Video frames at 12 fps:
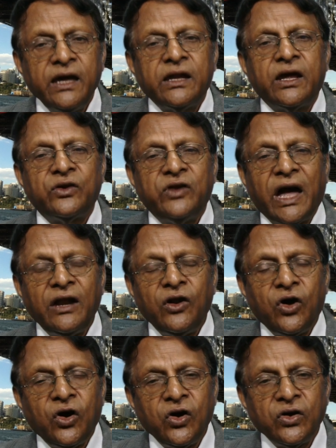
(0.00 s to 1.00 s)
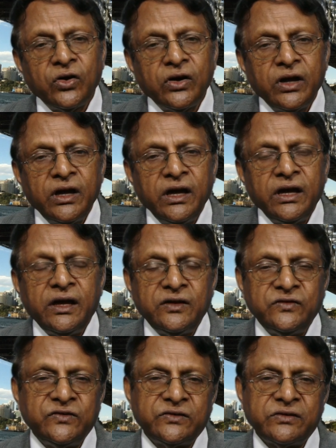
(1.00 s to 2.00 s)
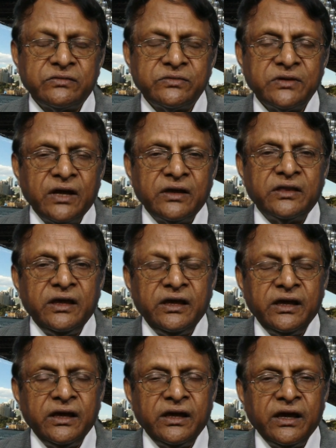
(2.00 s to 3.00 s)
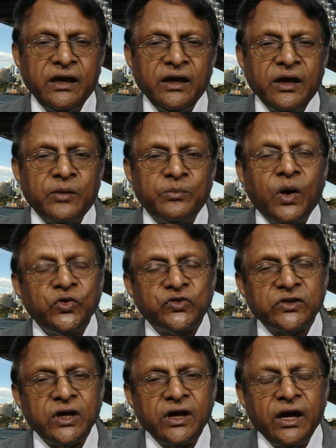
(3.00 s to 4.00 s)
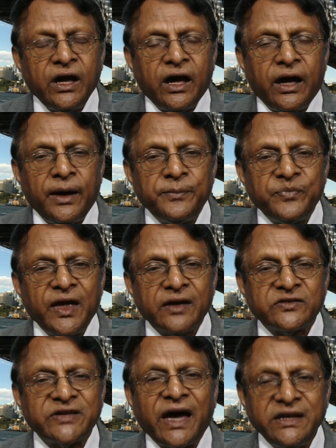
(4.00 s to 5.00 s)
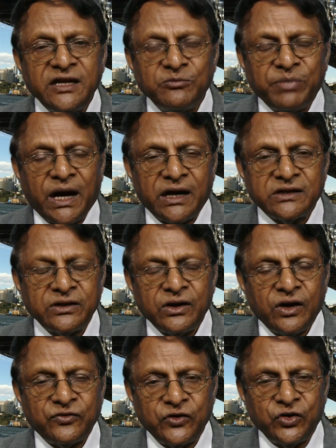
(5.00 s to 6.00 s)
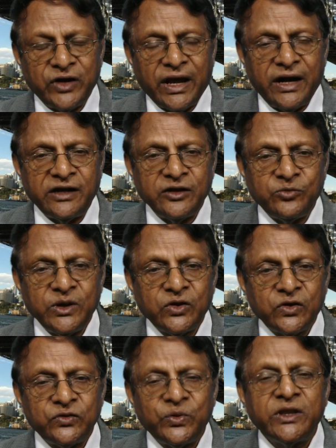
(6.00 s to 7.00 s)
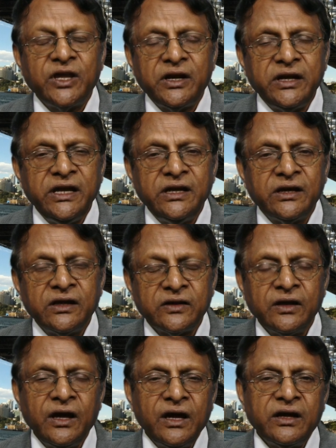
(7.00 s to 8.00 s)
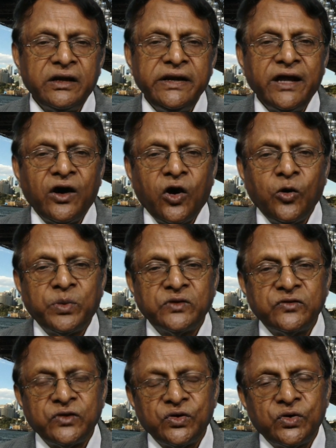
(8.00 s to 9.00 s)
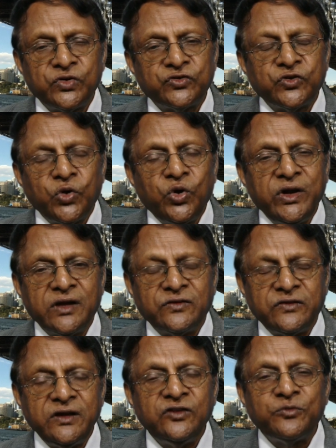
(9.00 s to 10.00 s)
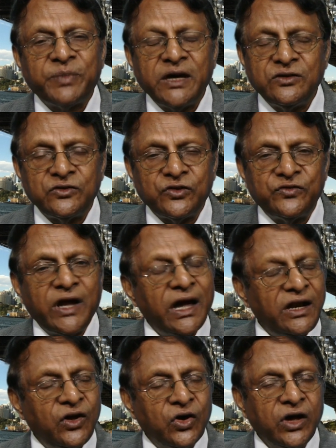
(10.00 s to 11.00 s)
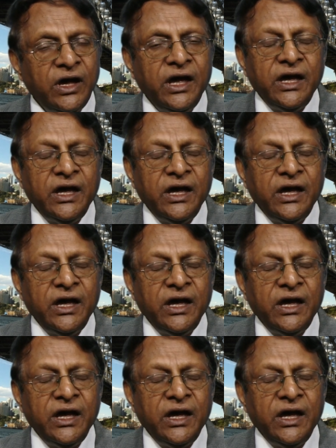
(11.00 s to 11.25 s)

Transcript: Now dialogue is the most exciting part of your narrative, because when the reader opens your story and sees pages of dialogue,